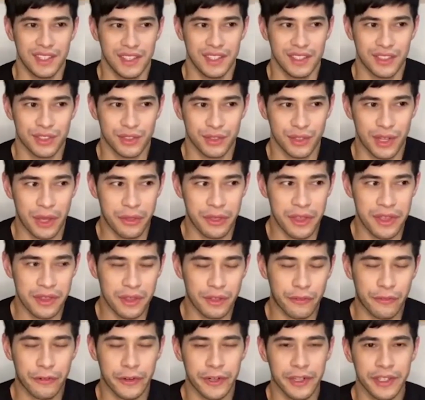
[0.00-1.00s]
So I
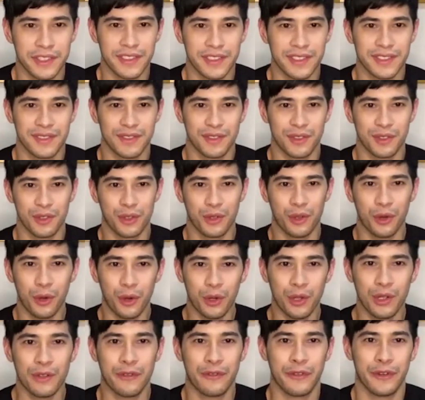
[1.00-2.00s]
think the first
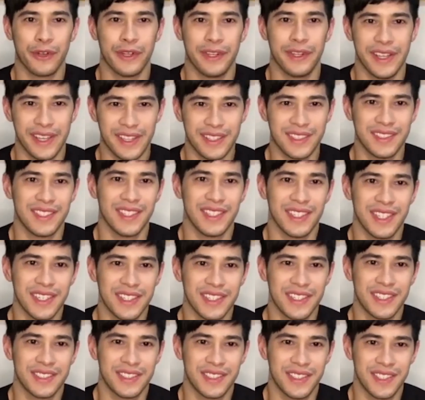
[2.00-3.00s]
goal for next
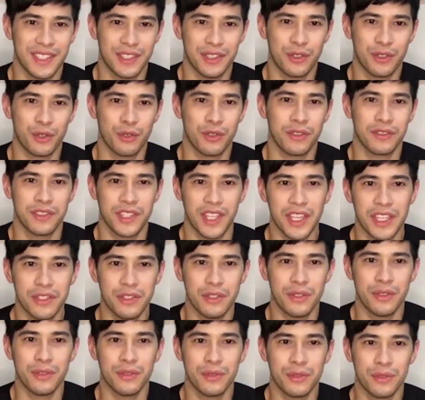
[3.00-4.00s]
year is still to
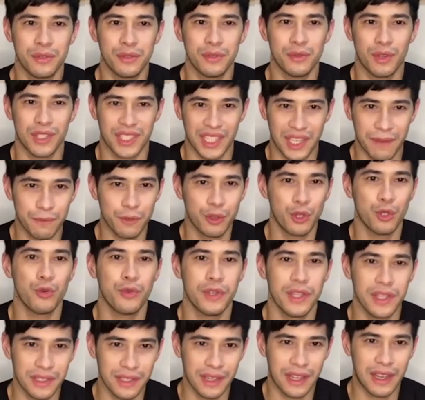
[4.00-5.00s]
continue what I'm
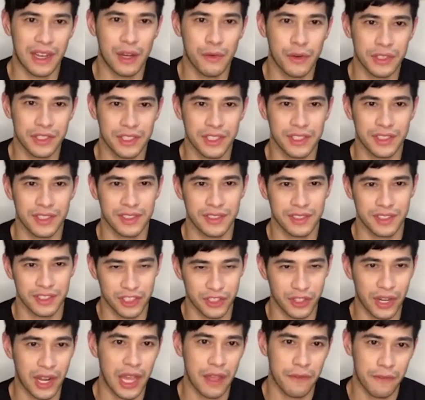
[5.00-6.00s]
doing now, which is
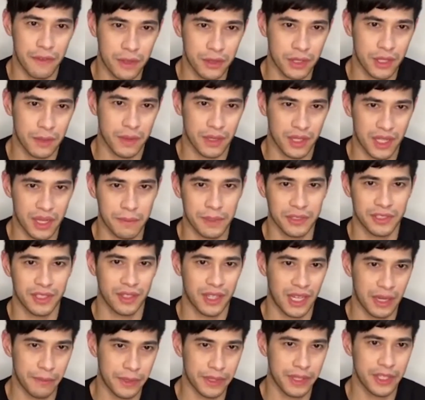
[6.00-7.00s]
striving to become a
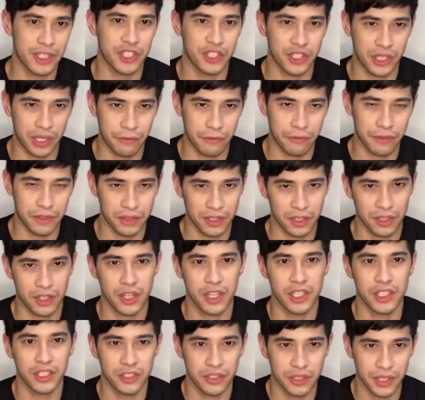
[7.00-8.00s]
celebrity chef in the
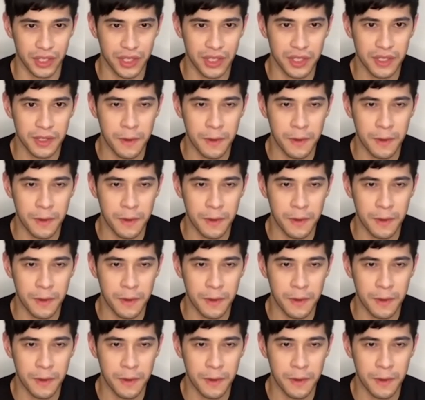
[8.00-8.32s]
country.